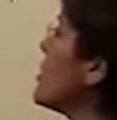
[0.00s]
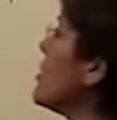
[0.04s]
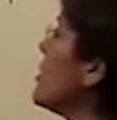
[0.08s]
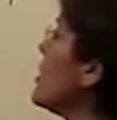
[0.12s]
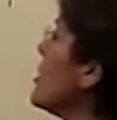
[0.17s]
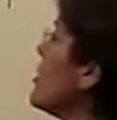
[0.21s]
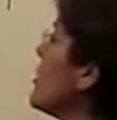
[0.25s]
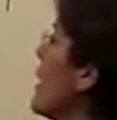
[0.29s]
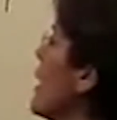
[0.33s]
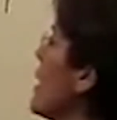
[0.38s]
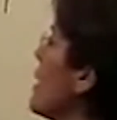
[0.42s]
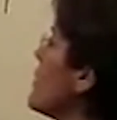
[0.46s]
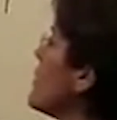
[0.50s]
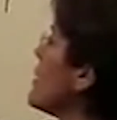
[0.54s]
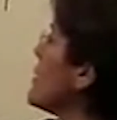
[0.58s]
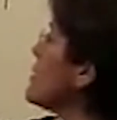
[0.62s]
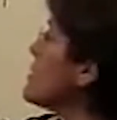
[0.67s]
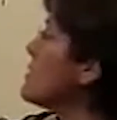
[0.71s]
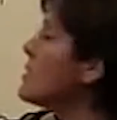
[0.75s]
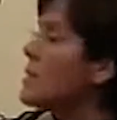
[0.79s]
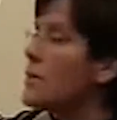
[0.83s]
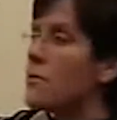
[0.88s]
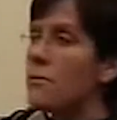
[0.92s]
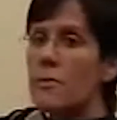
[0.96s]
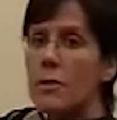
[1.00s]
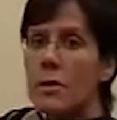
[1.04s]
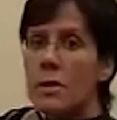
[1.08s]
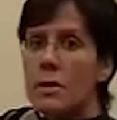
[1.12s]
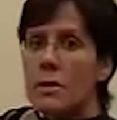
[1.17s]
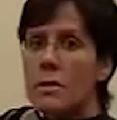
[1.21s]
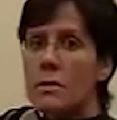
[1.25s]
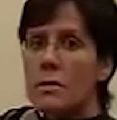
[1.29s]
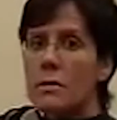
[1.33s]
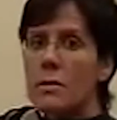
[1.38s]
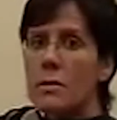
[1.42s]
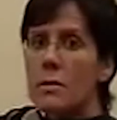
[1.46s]
So here I have the
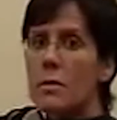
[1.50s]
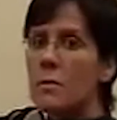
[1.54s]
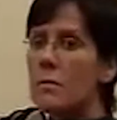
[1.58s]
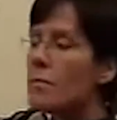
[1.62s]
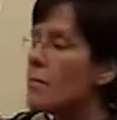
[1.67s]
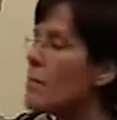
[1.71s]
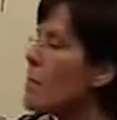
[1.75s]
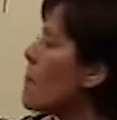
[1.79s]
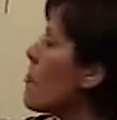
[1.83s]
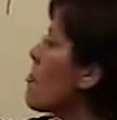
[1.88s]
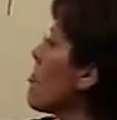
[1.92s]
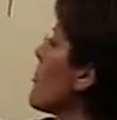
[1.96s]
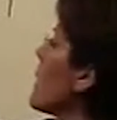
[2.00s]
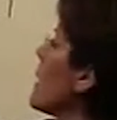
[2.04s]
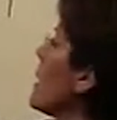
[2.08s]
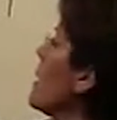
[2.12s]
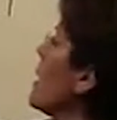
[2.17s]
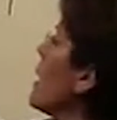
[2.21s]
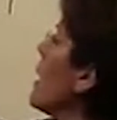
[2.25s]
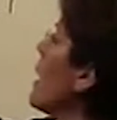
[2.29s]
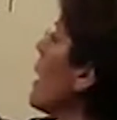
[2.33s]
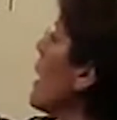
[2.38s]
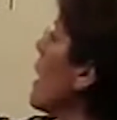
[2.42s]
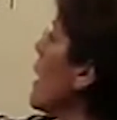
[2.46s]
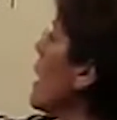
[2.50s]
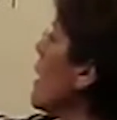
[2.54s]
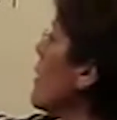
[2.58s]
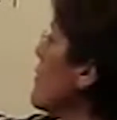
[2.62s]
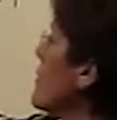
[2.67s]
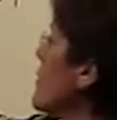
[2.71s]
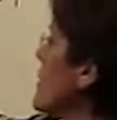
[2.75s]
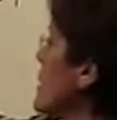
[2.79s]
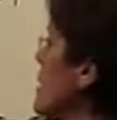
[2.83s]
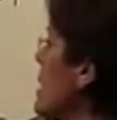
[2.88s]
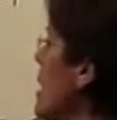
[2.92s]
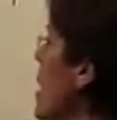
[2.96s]
difference
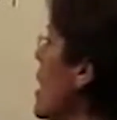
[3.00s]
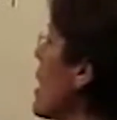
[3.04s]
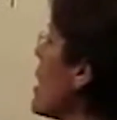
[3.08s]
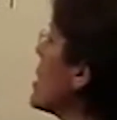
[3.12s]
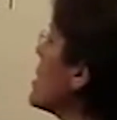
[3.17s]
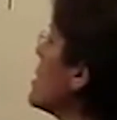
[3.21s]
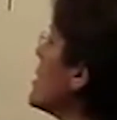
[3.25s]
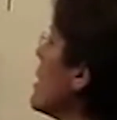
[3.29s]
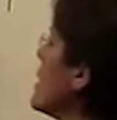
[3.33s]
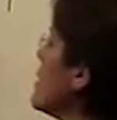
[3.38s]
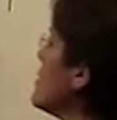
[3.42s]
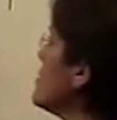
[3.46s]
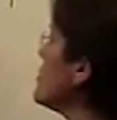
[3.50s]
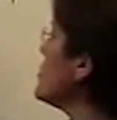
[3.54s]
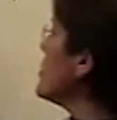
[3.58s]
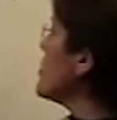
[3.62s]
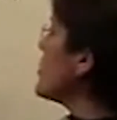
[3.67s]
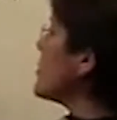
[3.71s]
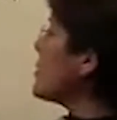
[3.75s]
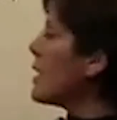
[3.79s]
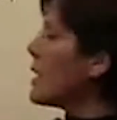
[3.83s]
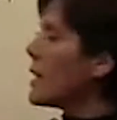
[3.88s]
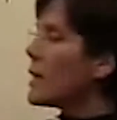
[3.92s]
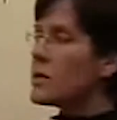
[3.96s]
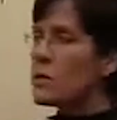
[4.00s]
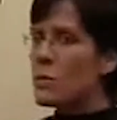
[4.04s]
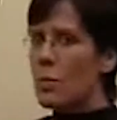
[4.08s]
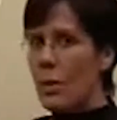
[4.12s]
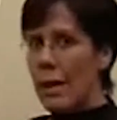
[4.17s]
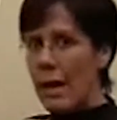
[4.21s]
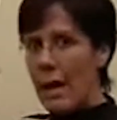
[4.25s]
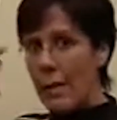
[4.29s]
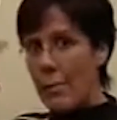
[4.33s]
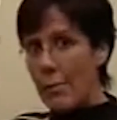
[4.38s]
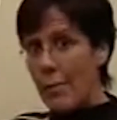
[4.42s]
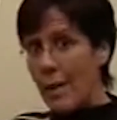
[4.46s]
of the log of two things.
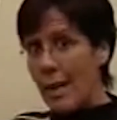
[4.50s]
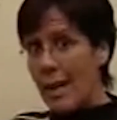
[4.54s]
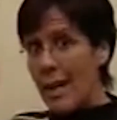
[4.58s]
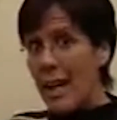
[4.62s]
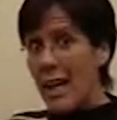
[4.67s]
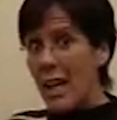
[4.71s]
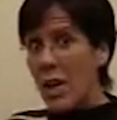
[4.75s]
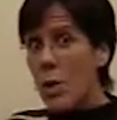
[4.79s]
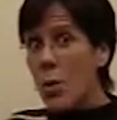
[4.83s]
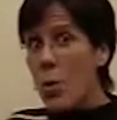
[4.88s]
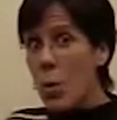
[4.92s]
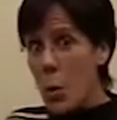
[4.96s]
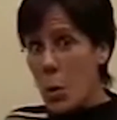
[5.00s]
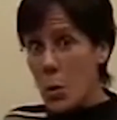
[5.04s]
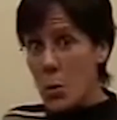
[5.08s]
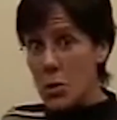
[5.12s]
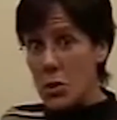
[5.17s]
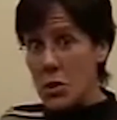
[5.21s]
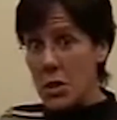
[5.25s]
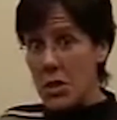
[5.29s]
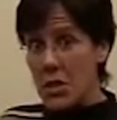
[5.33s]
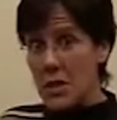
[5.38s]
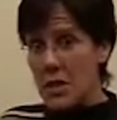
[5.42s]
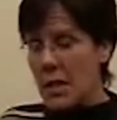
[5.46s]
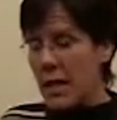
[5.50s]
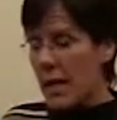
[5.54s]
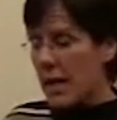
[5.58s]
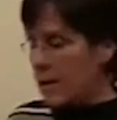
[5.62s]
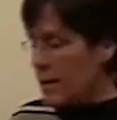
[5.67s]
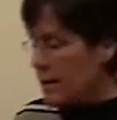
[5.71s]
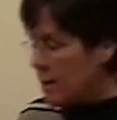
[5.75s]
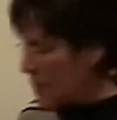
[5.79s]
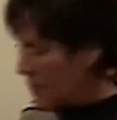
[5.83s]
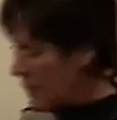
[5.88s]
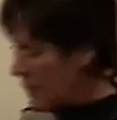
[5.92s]
Well, I'm thinking quotient then.